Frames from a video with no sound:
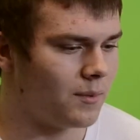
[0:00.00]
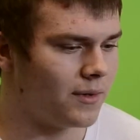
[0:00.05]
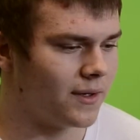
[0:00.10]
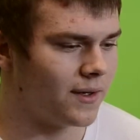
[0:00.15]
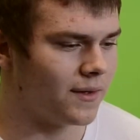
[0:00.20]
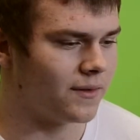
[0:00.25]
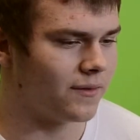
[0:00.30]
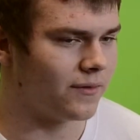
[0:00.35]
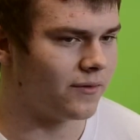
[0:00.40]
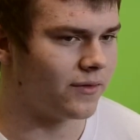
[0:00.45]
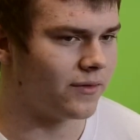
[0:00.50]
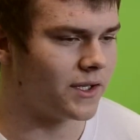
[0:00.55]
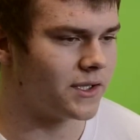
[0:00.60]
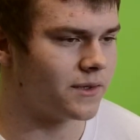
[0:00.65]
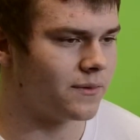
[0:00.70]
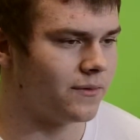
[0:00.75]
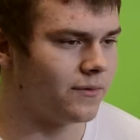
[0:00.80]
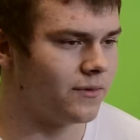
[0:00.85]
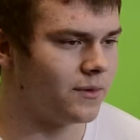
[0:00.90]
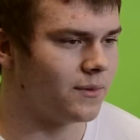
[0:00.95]
played on the
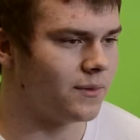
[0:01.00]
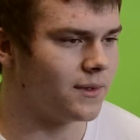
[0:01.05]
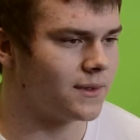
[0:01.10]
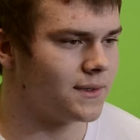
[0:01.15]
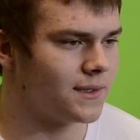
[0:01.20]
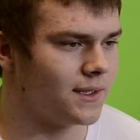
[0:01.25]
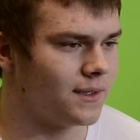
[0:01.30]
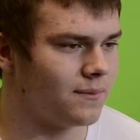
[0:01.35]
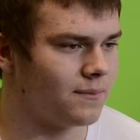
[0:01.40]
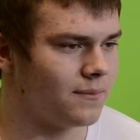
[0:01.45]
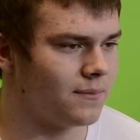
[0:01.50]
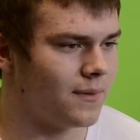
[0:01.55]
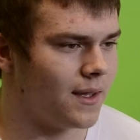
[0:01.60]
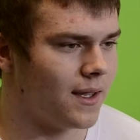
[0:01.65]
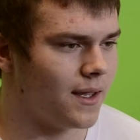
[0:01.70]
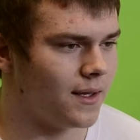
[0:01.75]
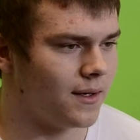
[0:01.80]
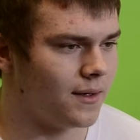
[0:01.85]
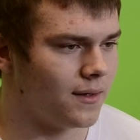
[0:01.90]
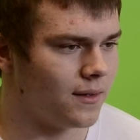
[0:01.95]
freshman football team
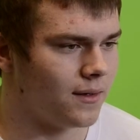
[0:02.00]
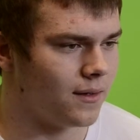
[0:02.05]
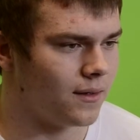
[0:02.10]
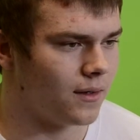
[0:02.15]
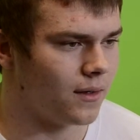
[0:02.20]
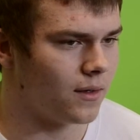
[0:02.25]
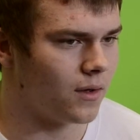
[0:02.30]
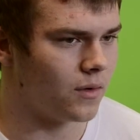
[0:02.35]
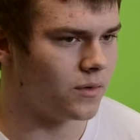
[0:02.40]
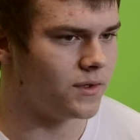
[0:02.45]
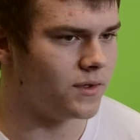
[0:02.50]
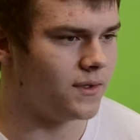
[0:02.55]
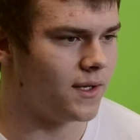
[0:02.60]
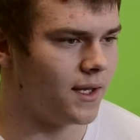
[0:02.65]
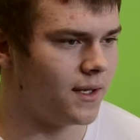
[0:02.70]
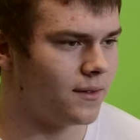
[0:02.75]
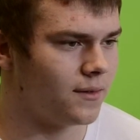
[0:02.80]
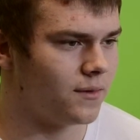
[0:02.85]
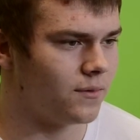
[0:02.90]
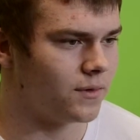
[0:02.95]
and Coach
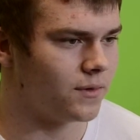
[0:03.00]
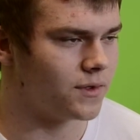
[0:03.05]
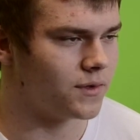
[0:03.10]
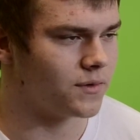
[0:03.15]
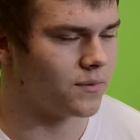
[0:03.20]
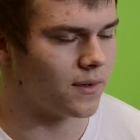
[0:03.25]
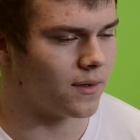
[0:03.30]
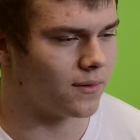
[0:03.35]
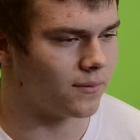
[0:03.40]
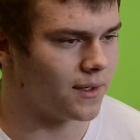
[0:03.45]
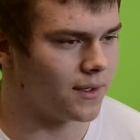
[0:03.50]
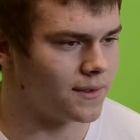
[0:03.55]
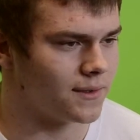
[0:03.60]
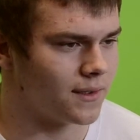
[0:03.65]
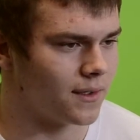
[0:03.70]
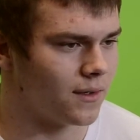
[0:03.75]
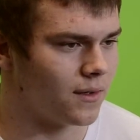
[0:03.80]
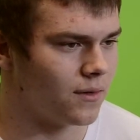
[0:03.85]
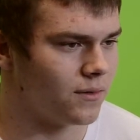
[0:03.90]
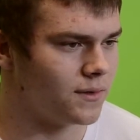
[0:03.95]
Dent, which is one of the
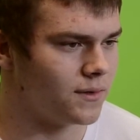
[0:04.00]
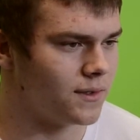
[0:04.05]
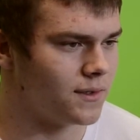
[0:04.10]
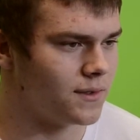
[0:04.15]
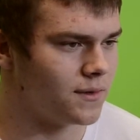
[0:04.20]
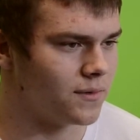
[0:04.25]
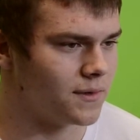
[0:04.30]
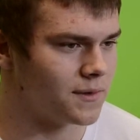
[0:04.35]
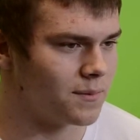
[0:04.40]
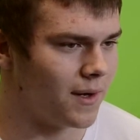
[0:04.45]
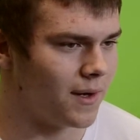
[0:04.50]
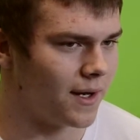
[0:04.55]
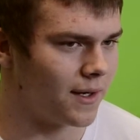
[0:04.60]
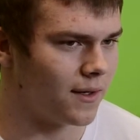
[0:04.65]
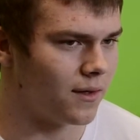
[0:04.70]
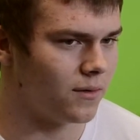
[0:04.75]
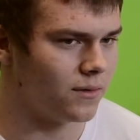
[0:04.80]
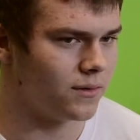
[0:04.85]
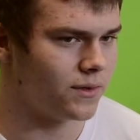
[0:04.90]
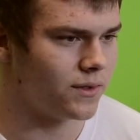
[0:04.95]
wrestling coaches, was my
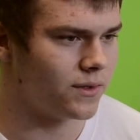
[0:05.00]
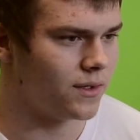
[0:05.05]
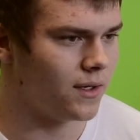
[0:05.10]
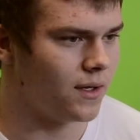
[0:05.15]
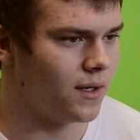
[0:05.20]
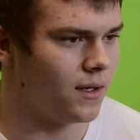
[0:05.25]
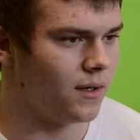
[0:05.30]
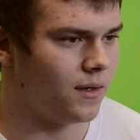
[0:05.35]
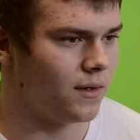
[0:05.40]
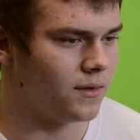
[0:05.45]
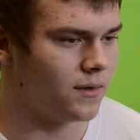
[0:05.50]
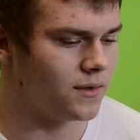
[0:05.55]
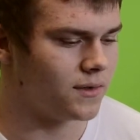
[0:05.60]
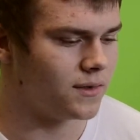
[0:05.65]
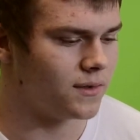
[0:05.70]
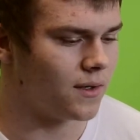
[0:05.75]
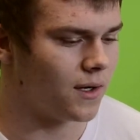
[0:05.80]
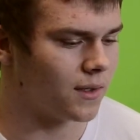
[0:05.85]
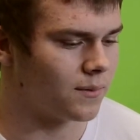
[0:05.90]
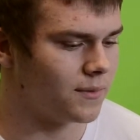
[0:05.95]
coach and
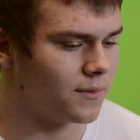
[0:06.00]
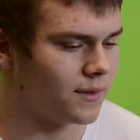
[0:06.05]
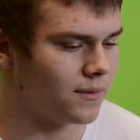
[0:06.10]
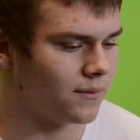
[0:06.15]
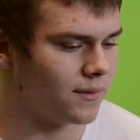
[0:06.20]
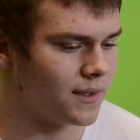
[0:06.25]
just talked me into